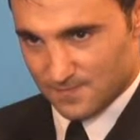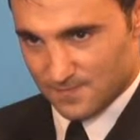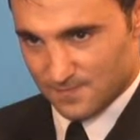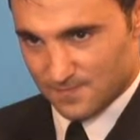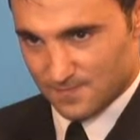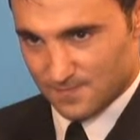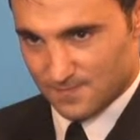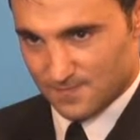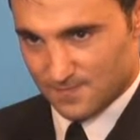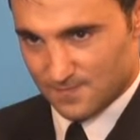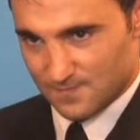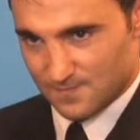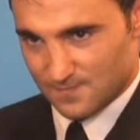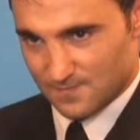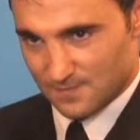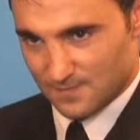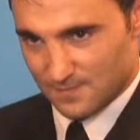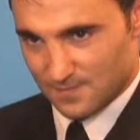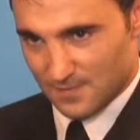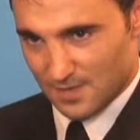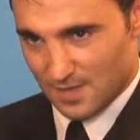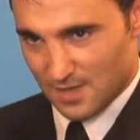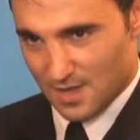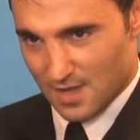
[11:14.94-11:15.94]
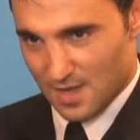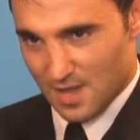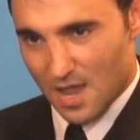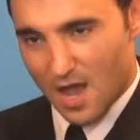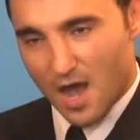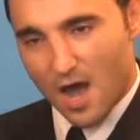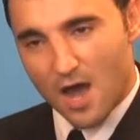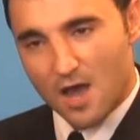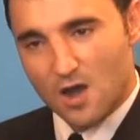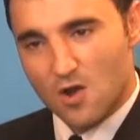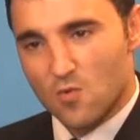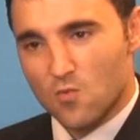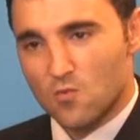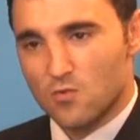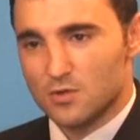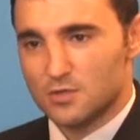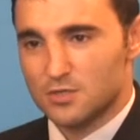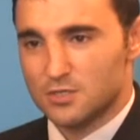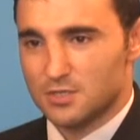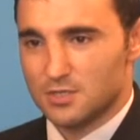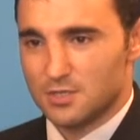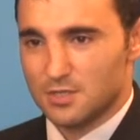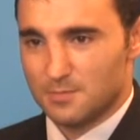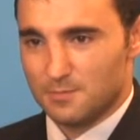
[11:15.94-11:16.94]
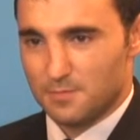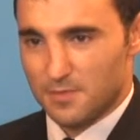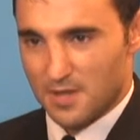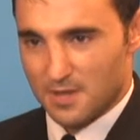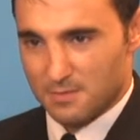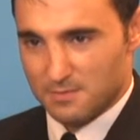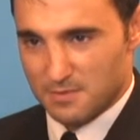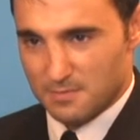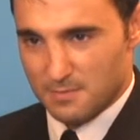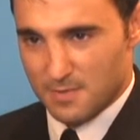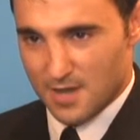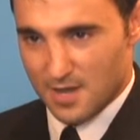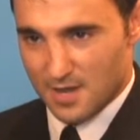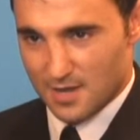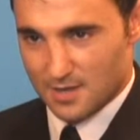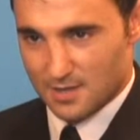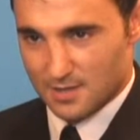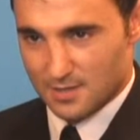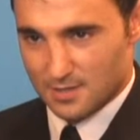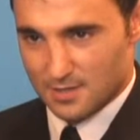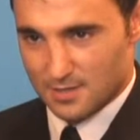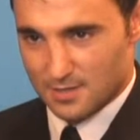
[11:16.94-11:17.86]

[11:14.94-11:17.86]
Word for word: gonna pay you back if I'm dead? I don't want you to pay me back.